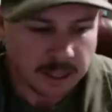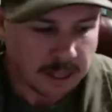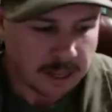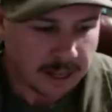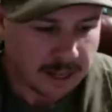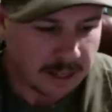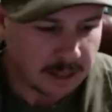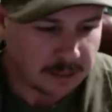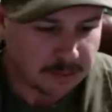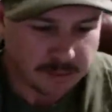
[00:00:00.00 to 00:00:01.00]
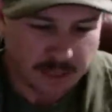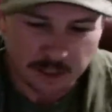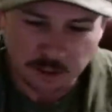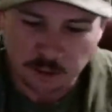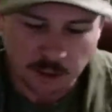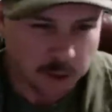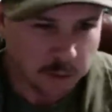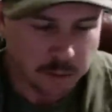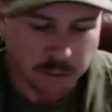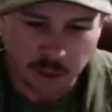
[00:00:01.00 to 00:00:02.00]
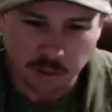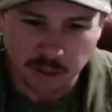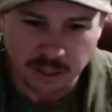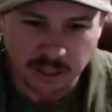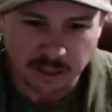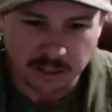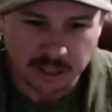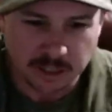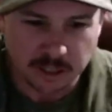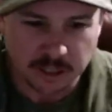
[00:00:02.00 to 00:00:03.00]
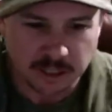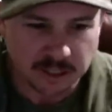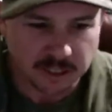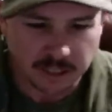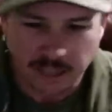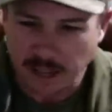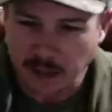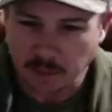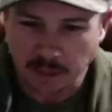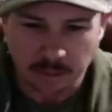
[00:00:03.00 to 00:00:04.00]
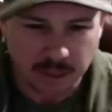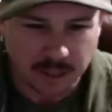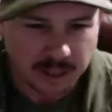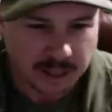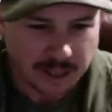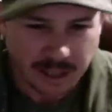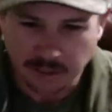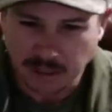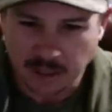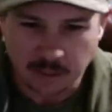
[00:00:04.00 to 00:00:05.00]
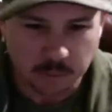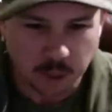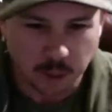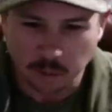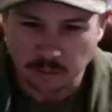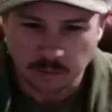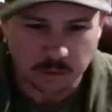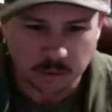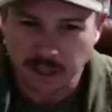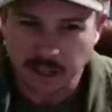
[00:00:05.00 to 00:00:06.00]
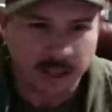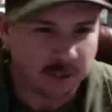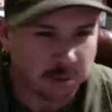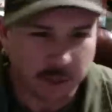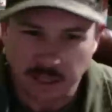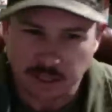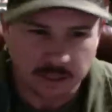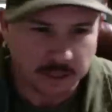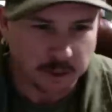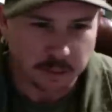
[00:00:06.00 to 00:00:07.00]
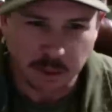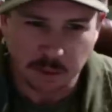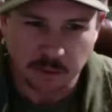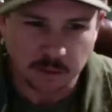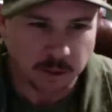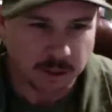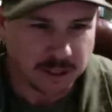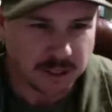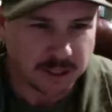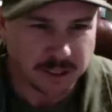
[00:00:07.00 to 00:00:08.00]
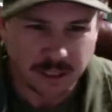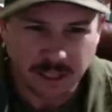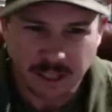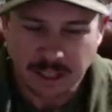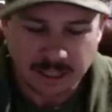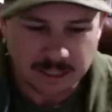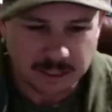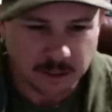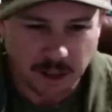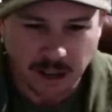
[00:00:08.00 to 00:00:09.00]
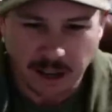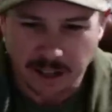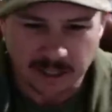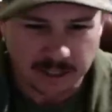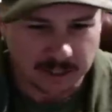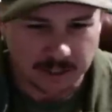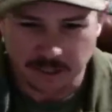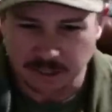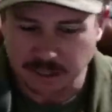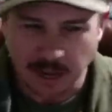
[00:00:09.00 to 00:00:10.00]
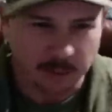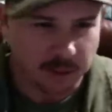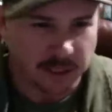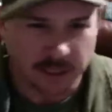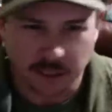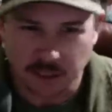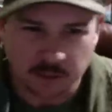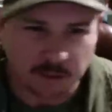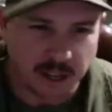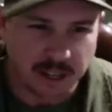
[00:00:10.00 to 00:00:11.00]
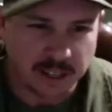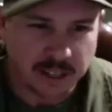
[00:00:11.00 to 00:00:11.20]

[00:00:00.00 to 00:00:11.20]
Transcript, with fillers: I struggle with buckwheat down here just because the timing. I mean, I've had it bolting 3.5 weeks on me before. It's just, it's so hot, you know, it's timing it just right